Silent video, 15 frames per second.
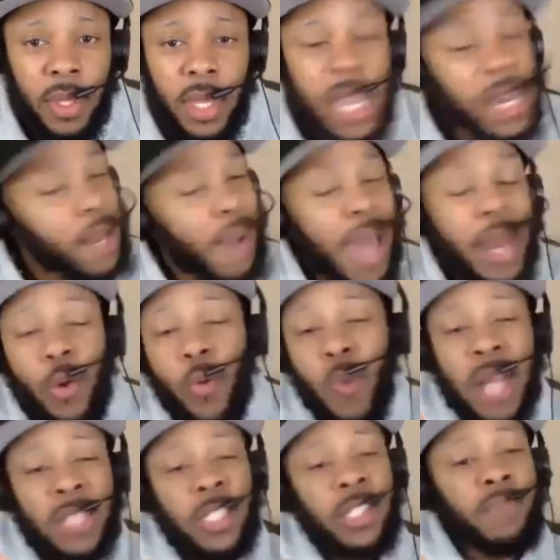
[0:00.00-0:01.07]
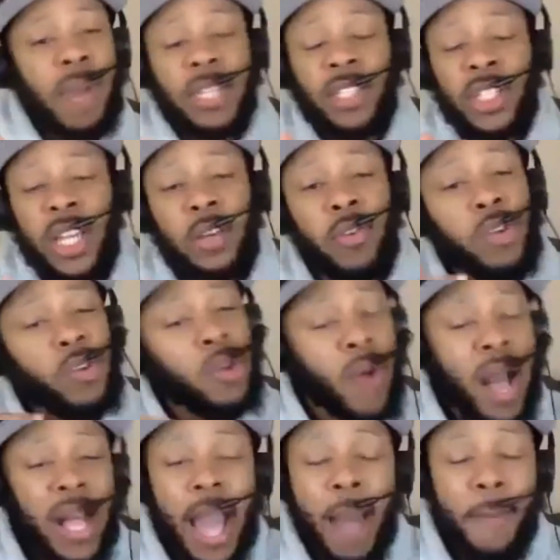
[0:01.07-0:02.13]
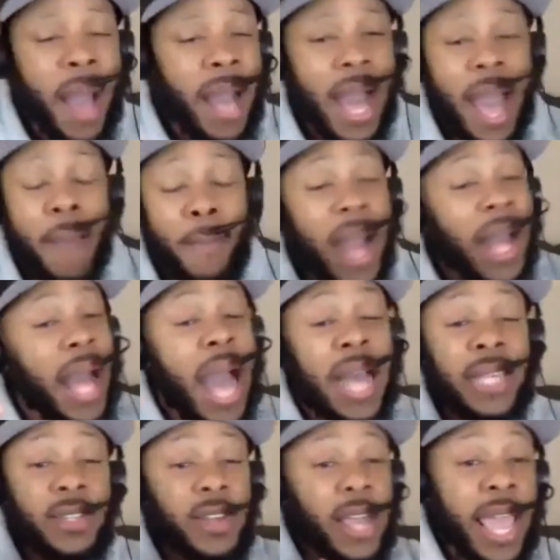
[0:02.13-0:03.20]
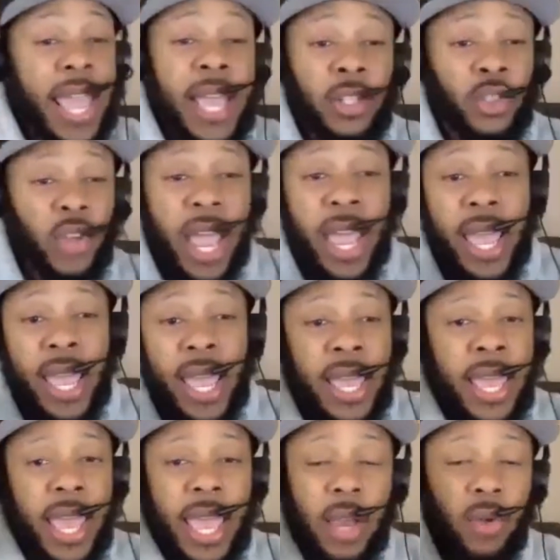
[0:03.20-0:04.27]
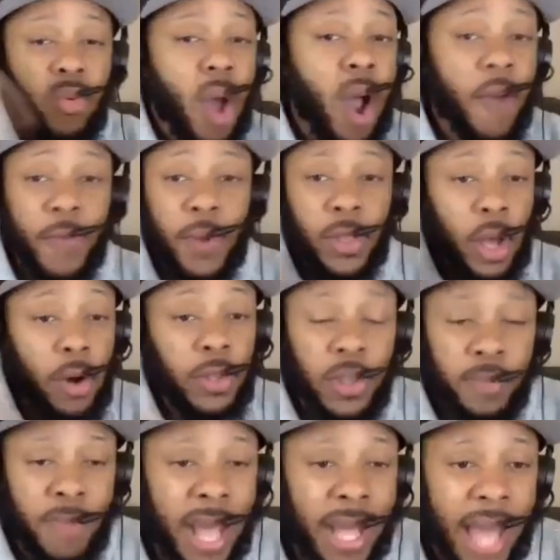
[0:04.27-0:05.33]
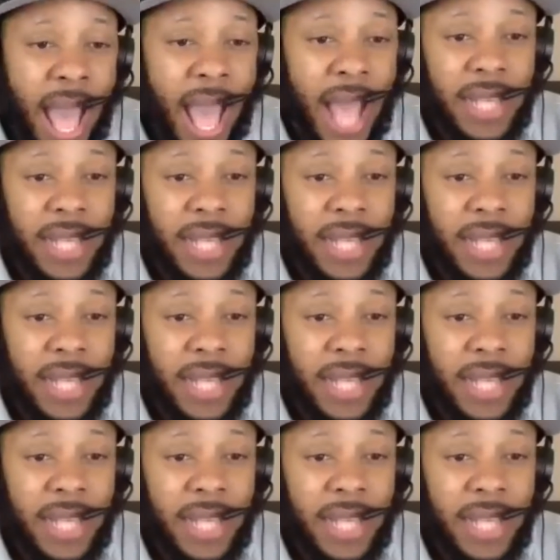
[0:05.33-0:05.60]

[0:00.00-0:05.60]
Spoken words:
Anybody who watches my channel, you know I got my guy. My guys are Andrade and Crawford. Those are my guys.